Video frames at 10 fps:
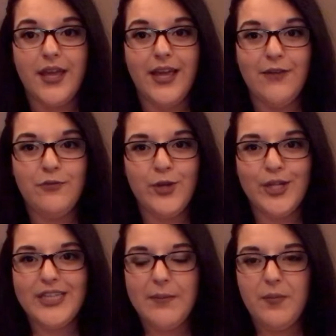If
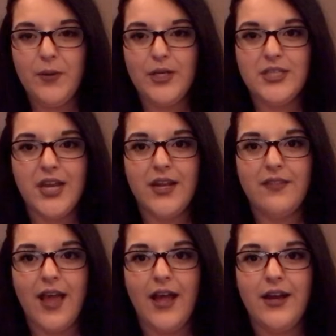you're the type of person
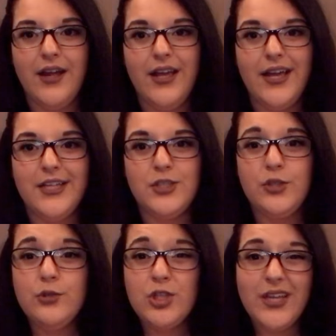that is
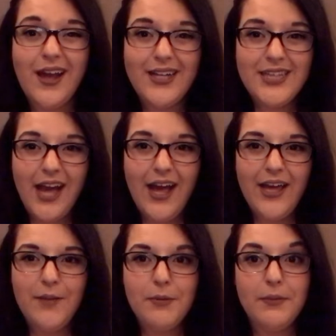usually on
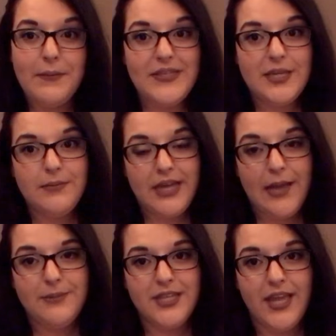time, but maybe
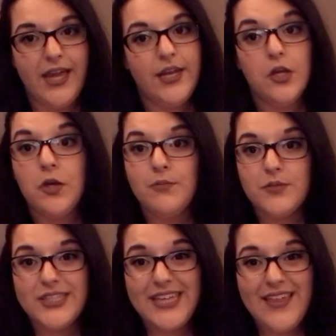sometimes late,
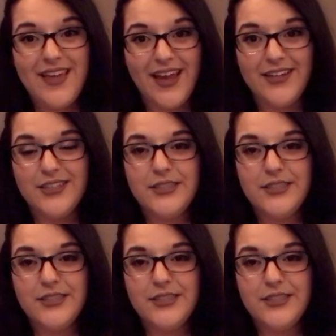say that.